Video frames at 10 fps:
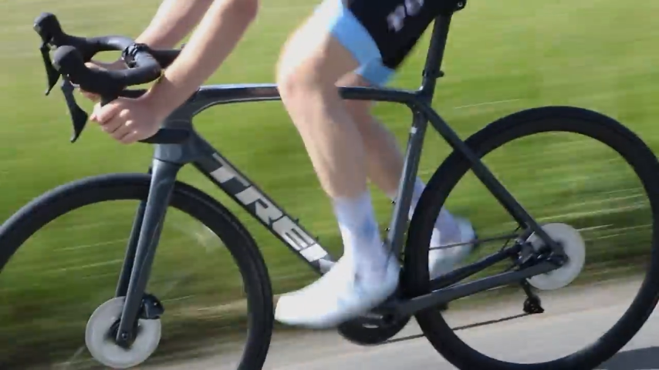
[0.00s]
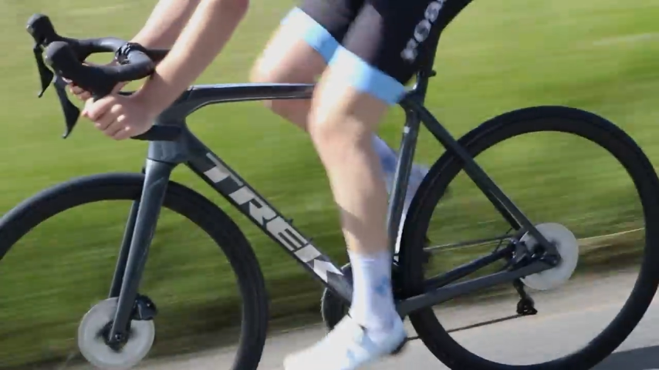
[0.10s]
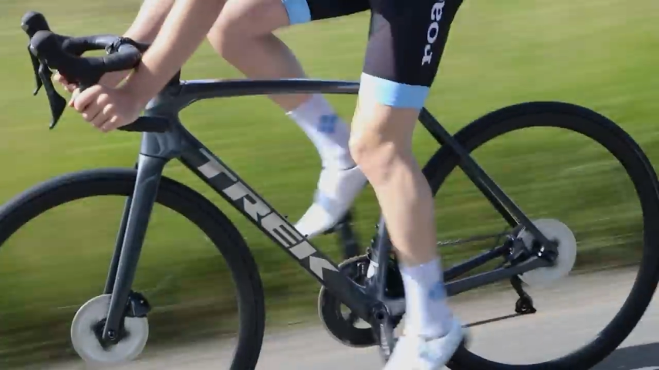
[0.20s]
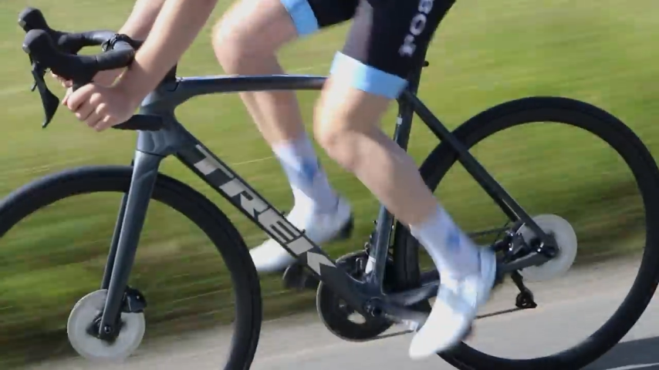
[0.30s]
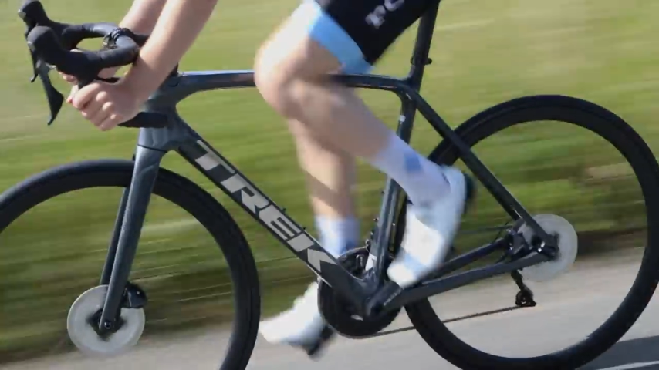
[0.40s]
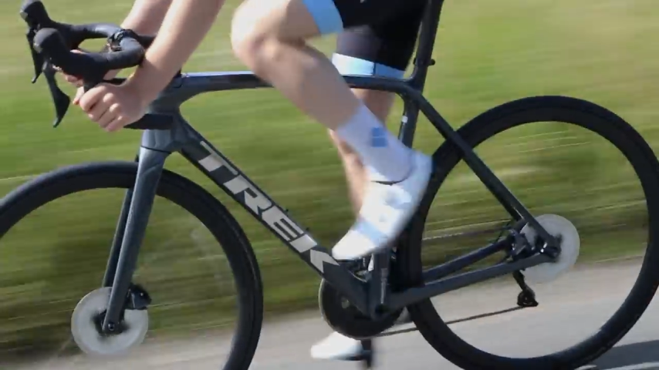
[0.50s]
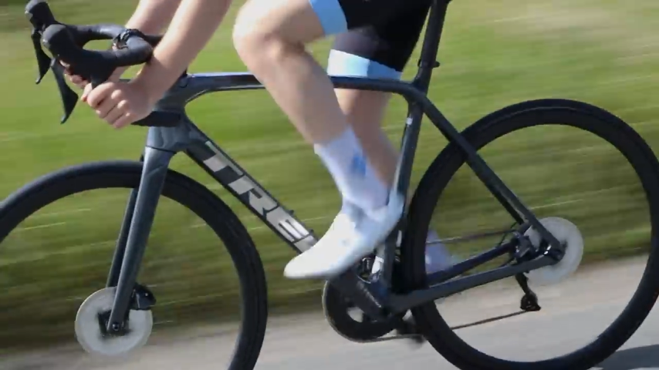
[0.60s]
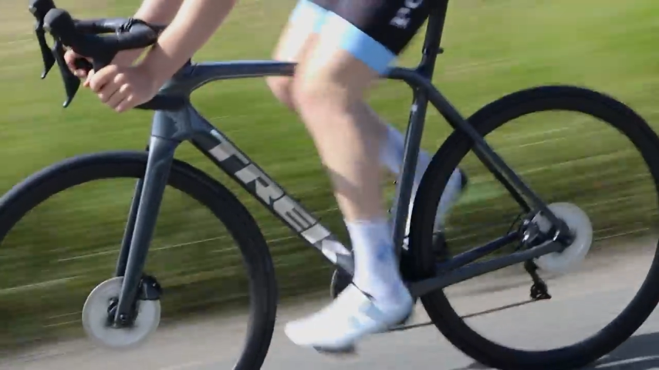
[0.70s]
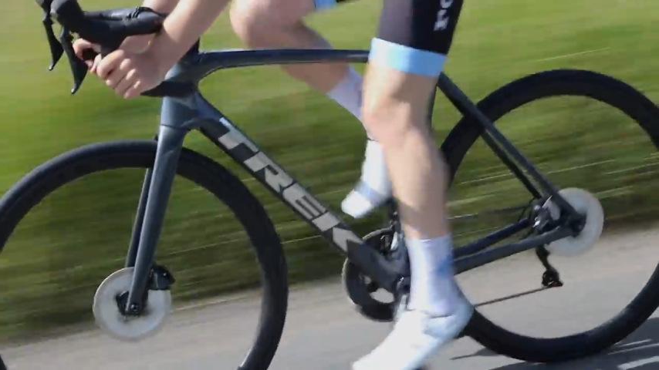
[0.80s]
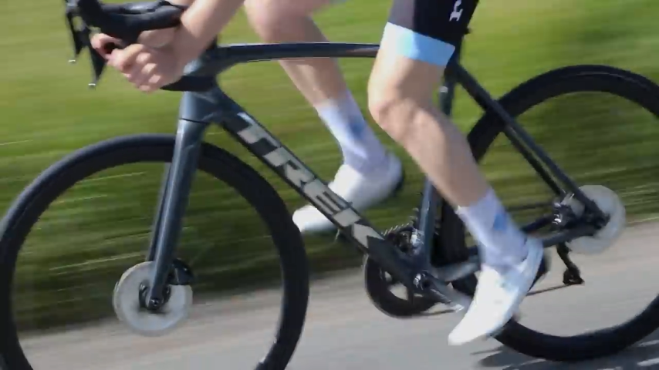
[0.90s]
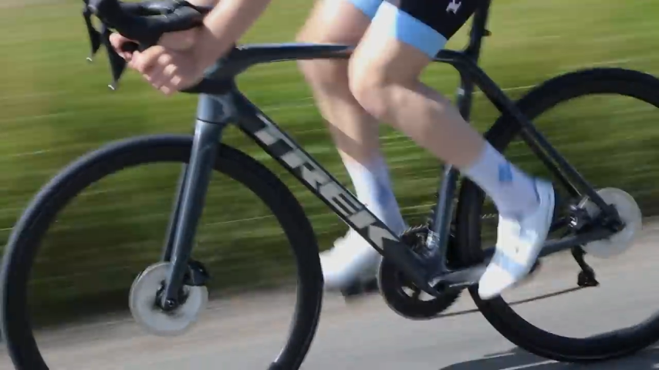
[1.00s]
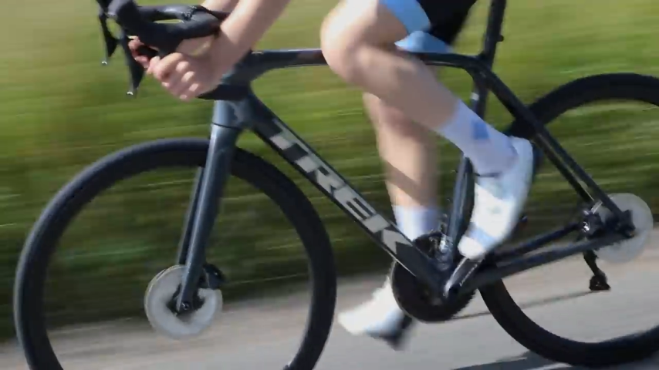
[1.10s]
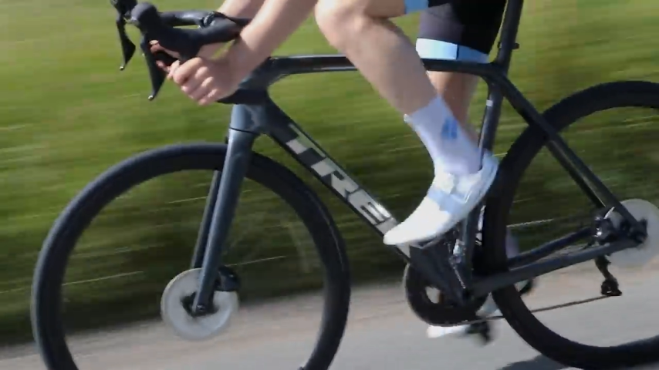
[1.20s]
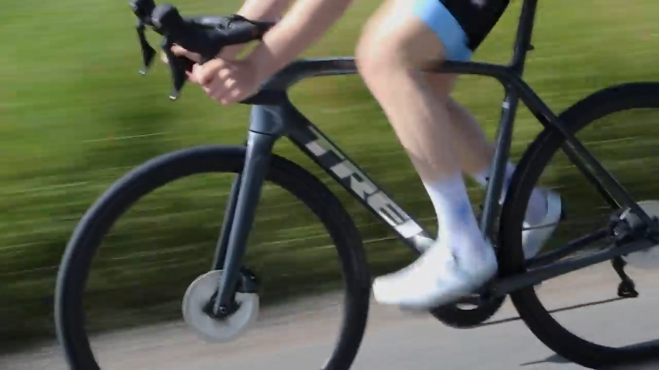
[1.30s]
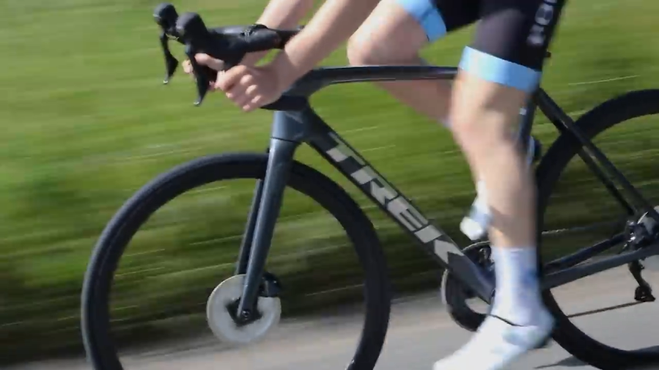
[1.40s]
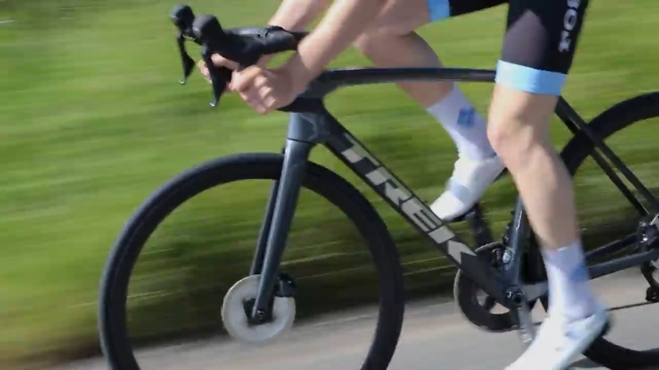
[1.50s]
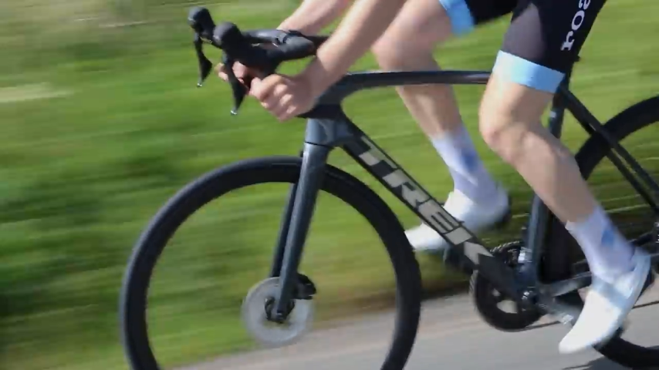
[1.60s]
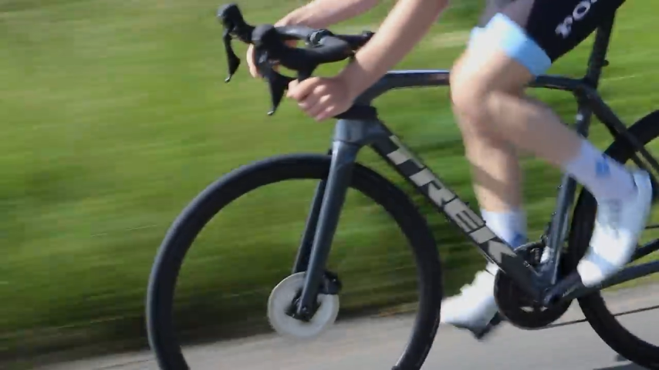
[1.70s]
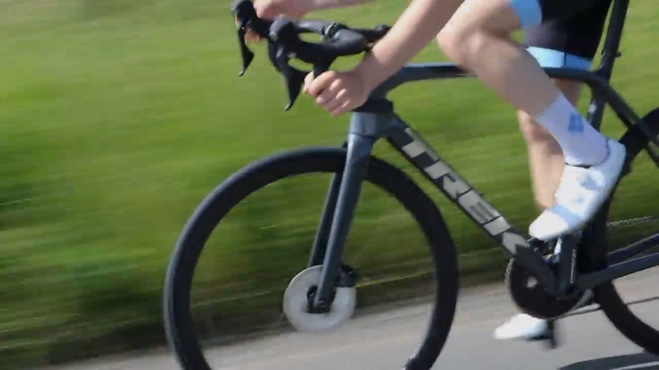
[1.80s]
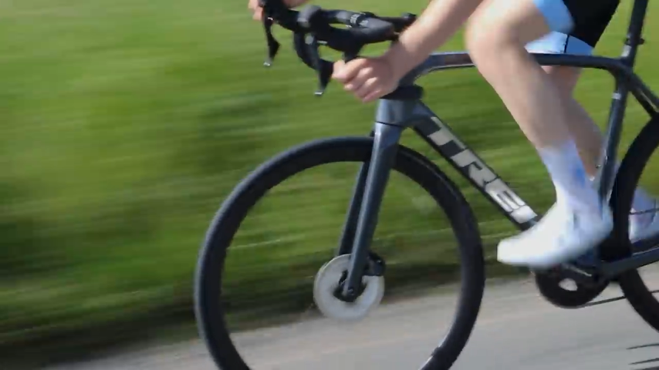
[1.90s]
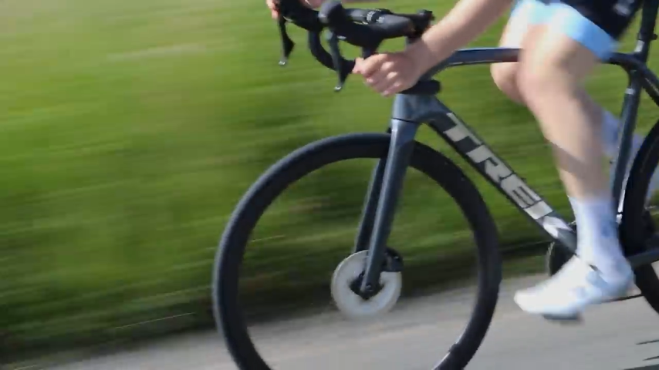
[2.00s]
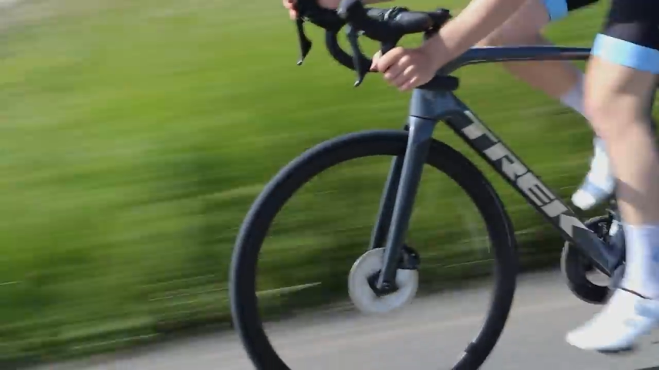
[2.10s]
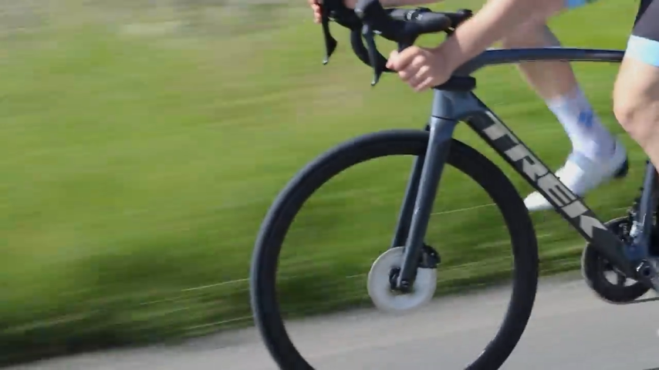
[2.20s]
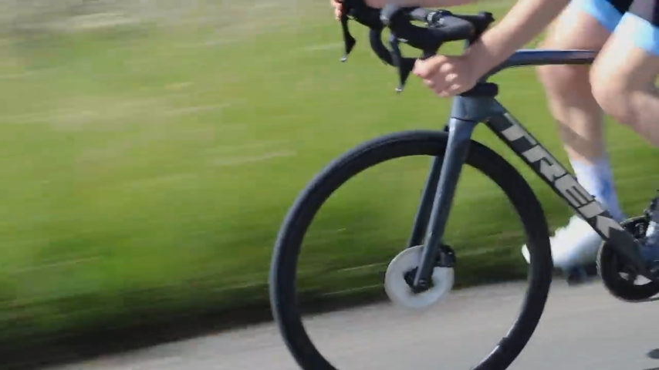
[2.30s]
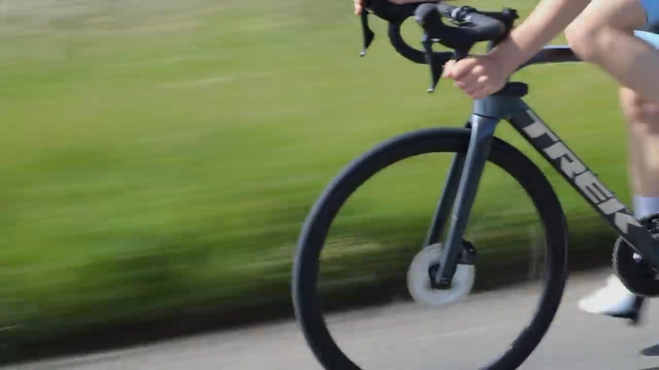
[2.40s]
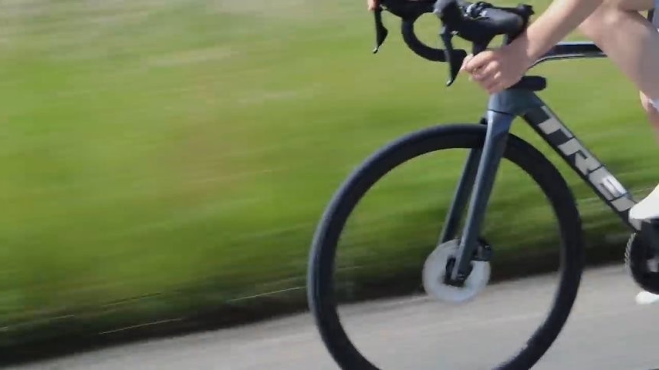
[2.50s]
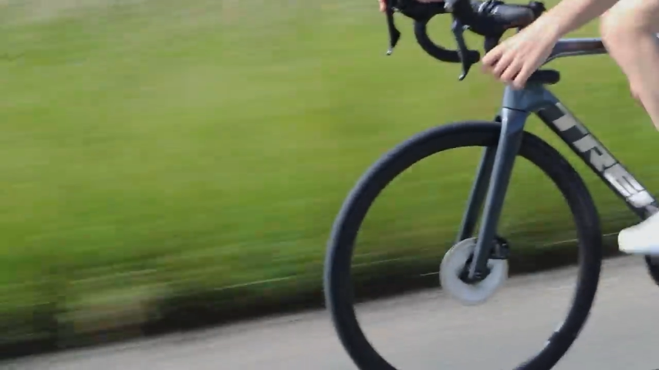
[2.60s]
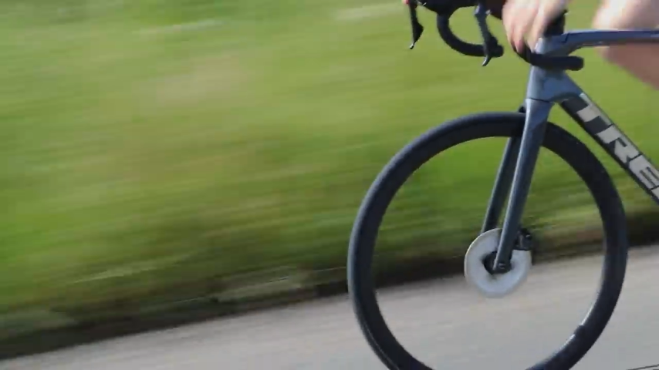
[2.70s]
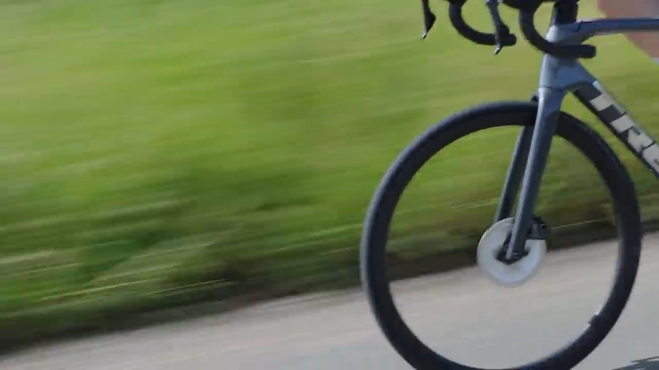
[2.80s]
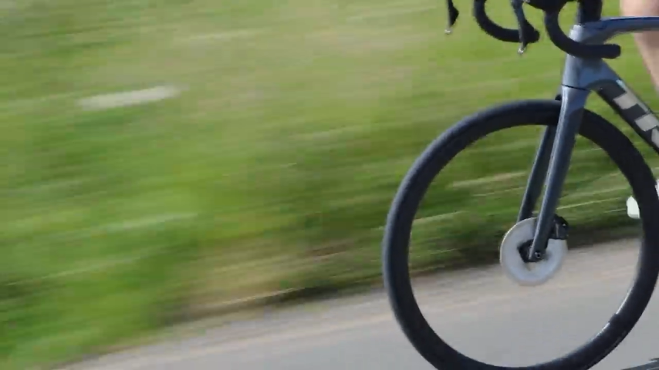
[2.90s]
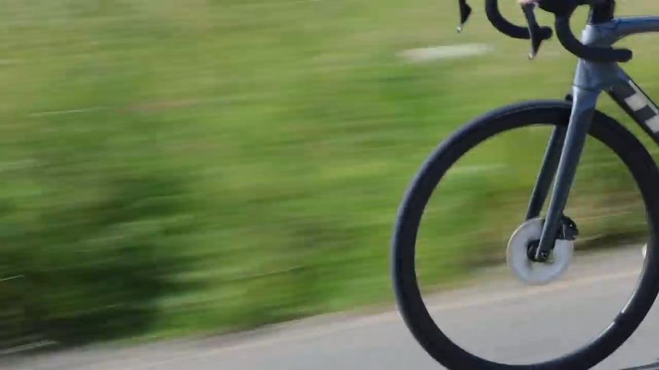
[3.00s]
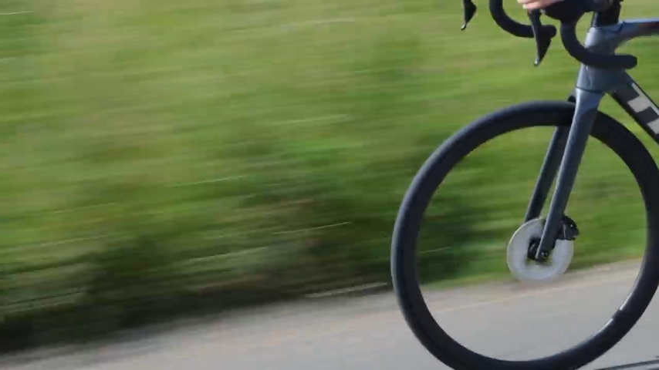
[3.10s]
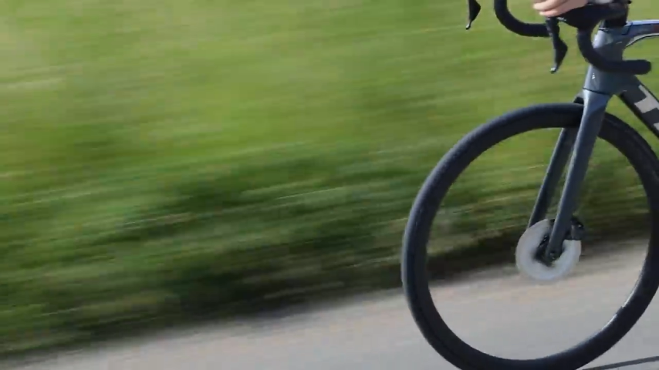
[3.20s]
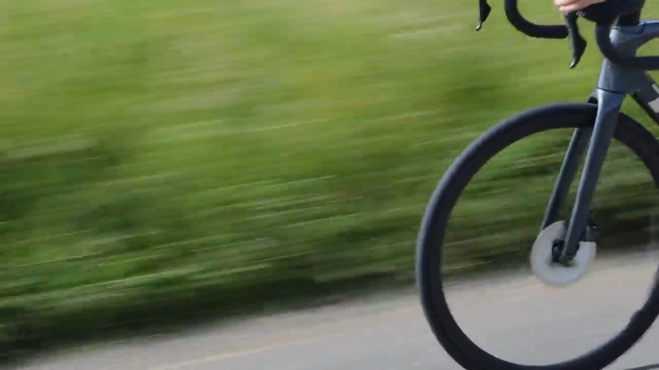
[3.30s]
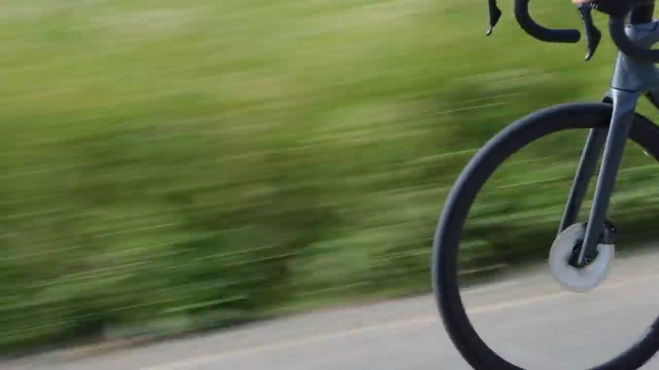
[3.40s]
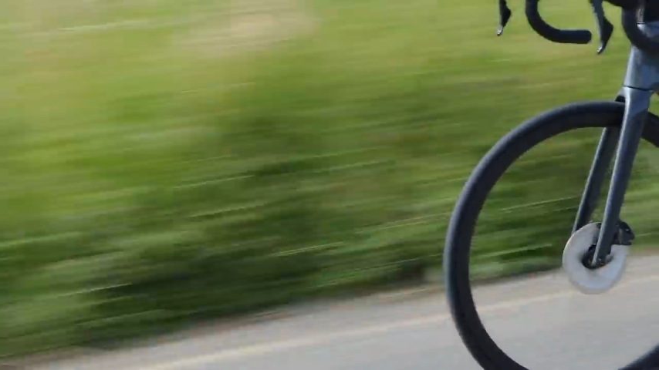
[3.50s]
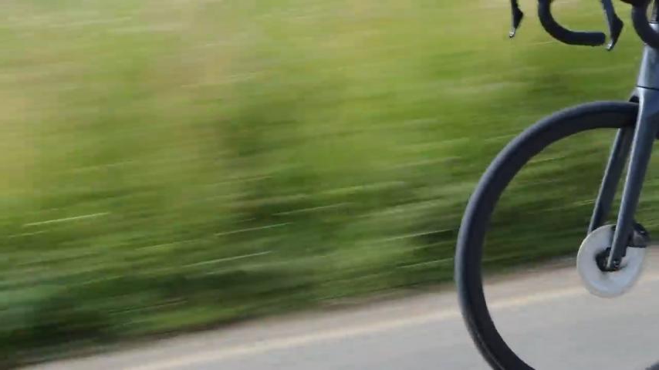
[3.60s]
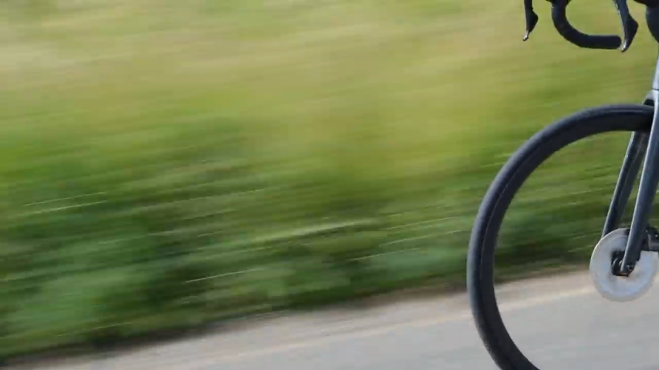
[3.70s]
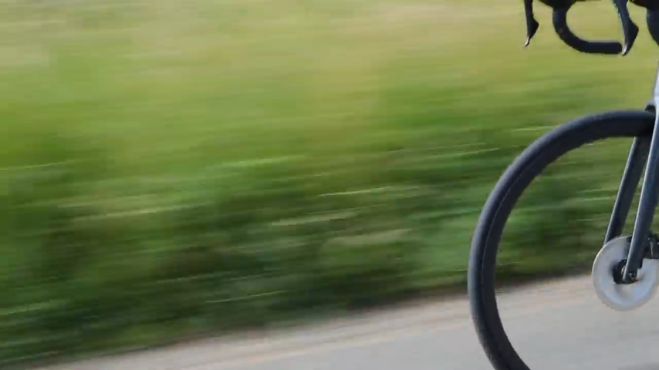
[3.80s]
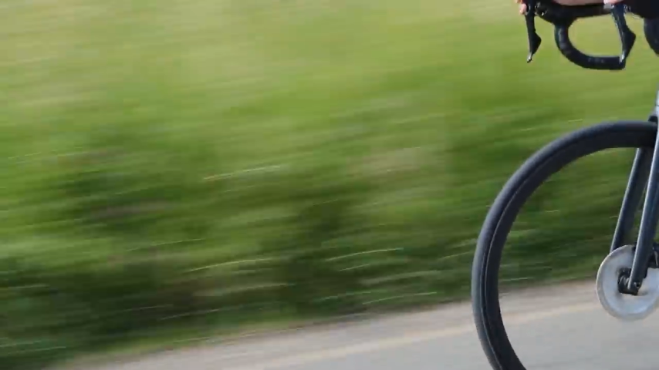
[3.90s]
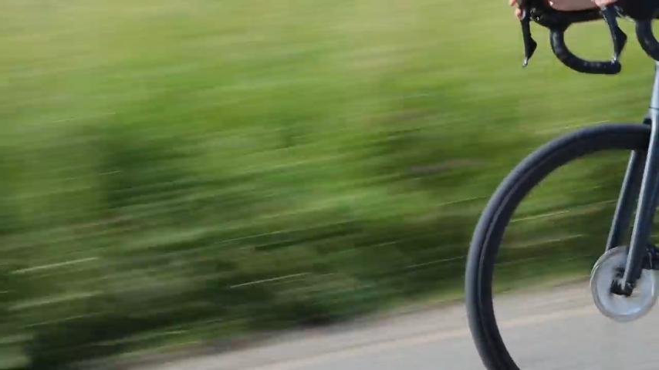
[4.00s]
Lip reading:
[unreadable: no face in view]